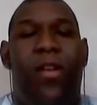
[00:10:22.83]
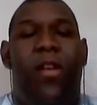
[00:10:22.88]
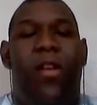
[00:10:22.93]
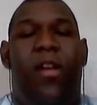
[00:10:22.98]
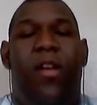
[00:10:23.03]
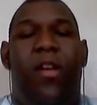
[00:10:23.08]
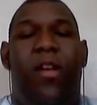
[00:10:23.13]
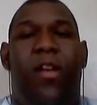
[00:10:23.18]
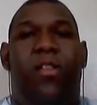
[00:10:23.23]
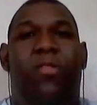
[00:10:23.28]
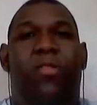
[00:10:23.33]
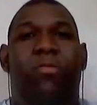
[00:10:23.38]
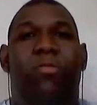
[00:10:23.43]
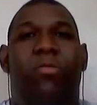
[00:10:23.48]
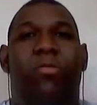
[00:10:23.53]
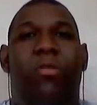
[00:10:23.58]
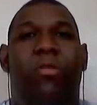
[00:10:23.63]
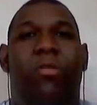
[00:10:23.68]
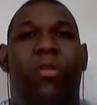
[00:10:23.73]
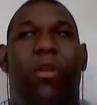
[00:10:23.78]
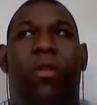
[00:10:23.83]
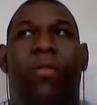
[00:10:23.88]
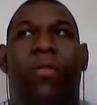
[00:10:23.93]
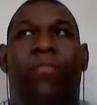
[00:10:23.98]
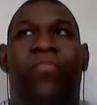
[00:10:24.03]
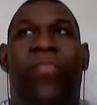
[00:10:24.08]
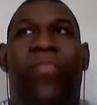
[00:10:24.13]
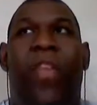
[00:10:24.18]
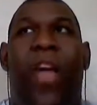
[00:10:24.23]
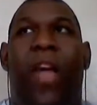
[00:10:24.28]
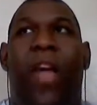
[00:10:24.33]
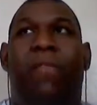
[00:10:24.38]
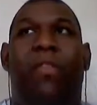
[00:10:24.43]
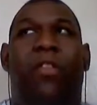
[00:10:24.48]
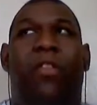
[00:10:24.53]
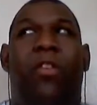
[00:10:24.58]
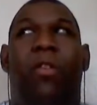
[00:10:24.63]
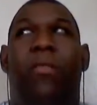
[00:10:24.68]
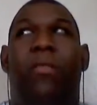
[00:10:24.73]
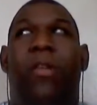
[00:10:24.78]
to have
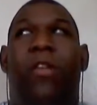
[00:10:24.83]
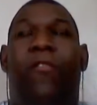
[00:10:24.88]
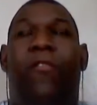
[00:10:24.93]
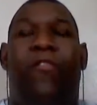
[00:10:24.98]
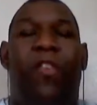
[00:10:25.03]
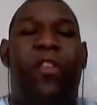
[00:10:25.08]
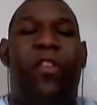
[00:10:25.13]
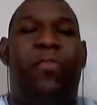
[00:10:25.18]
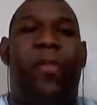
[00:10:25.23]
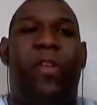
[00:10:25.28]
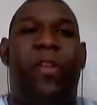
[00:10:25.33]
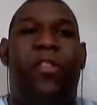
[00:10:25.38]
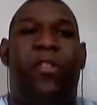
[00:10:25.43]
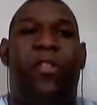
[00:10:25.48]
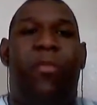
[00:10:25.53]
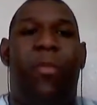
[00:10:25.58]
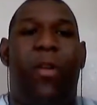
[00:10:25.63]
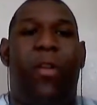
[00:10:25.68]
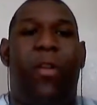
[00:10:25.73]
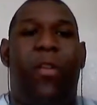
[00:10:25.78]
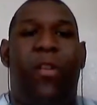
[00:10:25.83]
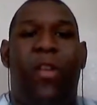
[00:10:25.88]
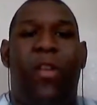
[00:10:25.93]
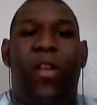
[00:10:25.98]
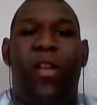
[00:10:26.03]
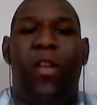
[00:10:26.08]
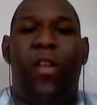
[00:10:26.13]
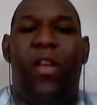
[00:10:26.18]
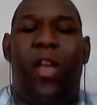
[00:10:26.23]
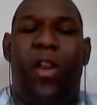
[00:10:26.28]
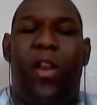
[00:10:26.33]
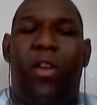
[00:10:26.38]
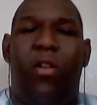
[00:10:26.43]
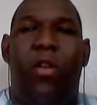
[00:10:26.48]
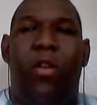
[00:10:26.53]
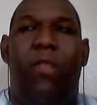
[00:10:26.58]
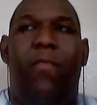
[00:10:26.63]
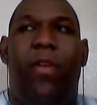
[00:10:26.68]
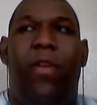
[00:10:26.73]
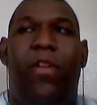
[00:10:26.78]
the tournament in the first place. And the
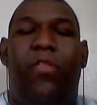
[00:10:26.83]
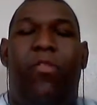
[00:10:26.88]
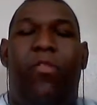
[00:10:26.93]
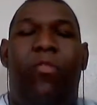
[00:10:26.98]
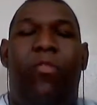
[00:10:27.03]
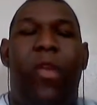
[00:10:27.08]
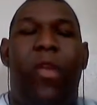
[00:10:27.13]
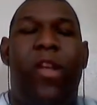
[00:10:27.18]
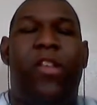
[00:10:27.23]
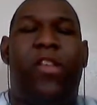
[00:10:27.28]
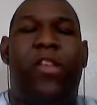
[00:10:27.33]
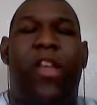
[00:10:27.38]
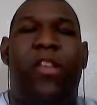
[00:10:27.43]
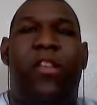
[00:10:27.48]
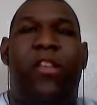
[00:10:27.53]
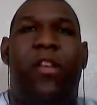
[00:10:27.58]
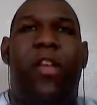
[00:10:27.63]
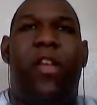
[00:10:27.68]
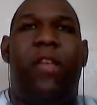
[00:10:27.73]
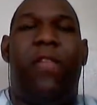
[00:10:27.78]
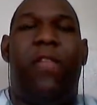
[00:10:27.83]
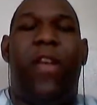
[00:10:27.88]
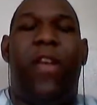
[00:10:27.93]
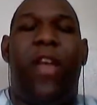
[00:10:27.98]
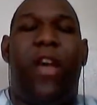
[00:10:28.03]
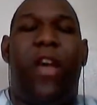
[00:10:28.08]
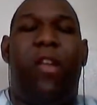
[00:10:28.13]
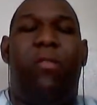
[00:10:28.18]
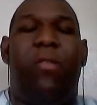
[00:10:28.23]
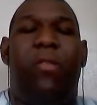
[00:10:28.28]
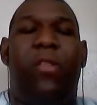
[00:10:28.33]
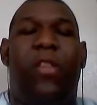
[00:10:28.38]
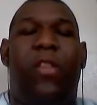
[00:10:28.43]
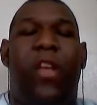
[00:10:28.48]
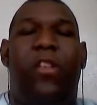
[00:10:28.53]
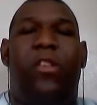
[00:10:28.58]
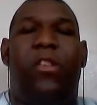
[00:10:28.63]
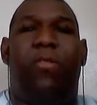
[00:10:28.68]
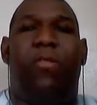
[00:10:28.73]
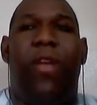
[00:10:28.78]
universe who wins gets to live, and the other one
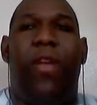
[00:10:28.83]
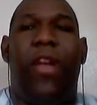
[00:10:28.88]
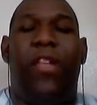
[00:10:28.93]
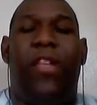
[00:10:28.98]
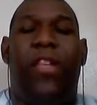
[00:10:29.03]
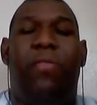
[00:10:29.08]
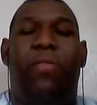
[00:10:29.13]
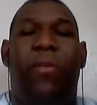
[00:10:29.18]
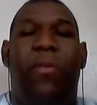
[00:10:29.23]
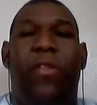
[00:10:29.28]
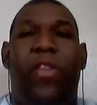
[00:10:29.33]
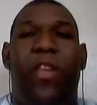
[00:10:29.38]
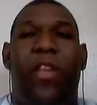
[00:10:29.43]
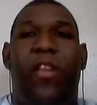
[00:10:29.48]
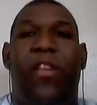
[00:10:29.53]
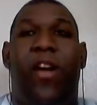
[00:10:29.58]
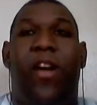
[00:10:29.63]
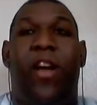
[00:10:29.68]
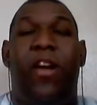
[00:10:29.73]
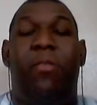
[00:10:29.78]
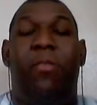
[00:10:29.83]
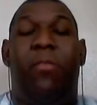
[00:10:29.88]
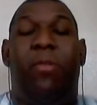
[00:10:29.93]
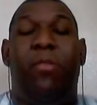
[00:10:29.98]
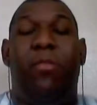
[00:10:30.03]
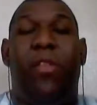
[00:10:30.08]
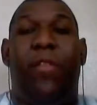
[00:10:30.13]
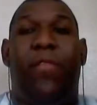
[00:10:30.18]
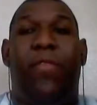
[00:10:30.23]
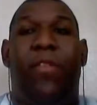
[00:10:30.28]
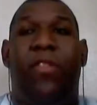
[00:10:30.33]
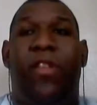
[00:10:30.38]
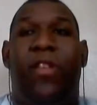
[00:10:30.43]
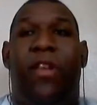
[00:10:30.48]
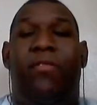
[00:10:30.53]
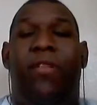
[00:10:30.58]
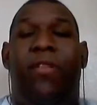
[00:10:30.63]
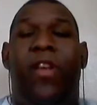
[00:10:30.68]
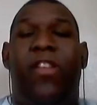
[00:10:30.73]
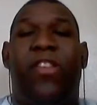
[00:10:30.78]
gets to race. He put the entire multiverse
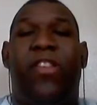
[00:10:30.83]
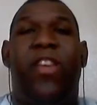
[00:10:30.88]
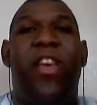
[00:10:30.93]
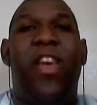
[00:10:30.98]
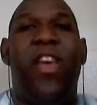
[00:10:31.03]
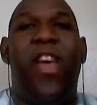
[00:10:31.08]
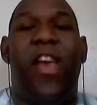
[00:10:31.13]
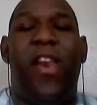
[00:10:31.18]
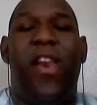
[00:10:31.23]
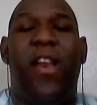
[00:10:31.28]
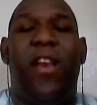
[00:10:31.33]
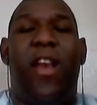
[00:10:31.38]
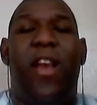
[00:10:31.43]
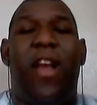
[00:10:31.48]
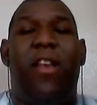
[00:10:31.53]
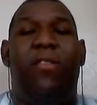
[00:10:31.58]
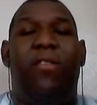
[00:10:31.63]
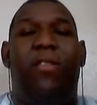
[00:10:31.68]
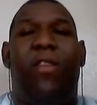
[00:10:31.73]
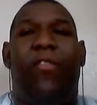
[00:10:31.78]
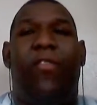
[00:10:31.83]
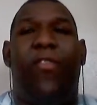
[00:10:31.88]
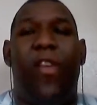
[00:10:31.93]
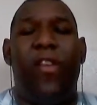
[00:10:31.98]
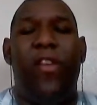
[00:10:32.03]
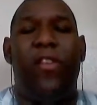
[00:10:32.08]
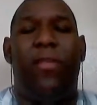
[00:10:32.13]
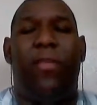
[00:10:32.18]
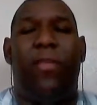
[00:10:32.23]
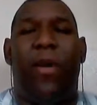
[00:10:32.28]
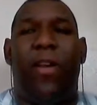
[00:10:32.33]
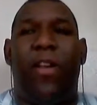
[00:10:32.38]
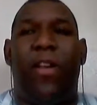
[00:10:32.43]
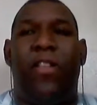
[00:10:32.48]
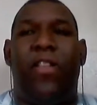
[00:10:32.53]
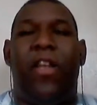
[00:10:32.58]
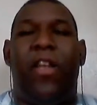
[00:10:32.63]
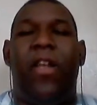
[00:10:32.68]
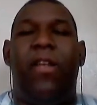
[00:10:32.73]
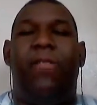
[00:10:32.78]
at risk, and he lied to his friends about
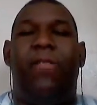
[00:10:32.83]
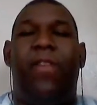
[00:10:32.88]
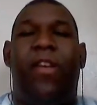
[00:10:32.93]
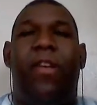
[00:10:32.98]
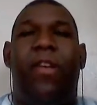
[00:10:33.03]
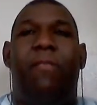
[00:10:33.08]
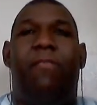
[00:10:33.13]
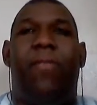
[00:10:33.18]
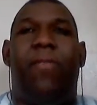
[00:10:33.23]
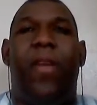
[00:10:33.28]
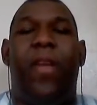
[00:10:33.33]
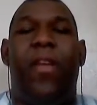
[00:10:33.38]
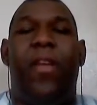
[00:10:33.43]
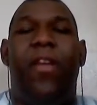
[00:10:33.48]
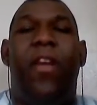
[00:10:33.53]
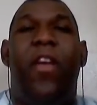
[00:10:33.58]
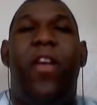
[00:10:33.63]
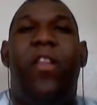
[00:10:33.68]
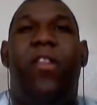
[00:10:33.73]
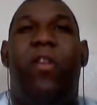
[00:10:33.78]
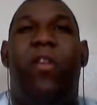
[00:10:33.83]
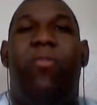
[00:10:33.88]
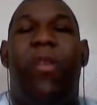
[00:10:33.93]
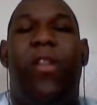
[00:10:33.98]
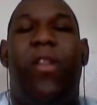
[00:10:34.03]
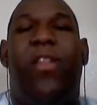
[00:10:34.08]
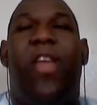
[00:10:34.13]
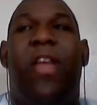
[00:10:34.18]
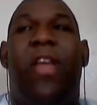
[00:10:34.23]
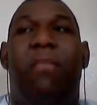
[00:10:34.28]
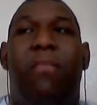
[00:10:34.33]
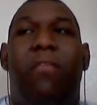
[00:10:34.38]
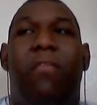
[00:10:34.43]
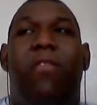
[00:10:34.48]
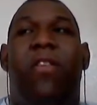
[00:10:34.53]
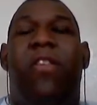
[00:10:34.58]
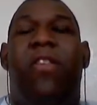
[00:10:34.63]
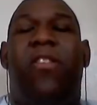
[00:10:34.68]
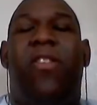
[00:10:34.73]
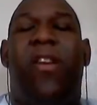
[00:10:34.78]
it, saying if they compete, they'll win 10
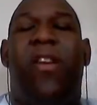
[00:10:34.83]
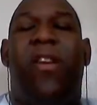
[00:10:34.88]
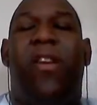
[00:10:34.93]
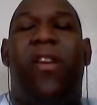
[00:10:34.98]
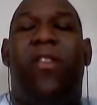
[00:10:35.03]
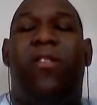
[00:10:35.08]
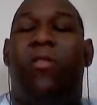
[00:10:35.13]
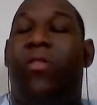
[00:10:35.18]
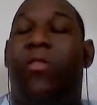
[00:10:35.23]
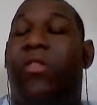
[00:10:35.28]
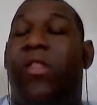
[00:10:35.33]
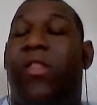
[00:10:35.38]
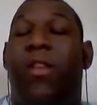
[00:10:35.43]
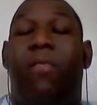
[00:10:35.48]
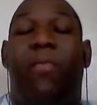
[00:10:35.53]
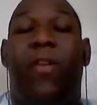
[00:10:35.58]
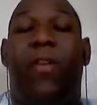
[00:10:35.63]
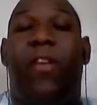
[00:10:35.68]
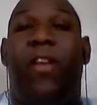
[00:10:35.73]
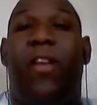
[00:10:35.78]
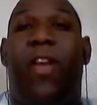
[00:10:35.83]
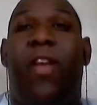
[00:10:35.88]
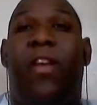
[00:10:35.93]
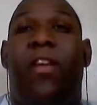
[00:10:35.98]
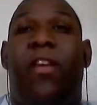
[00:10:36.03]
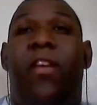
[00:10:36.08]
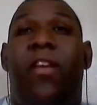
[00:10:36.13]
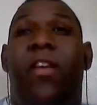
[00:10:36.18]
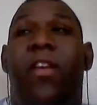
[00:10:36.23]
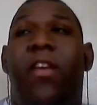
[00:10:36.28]
million Zenny. So it's going to be like,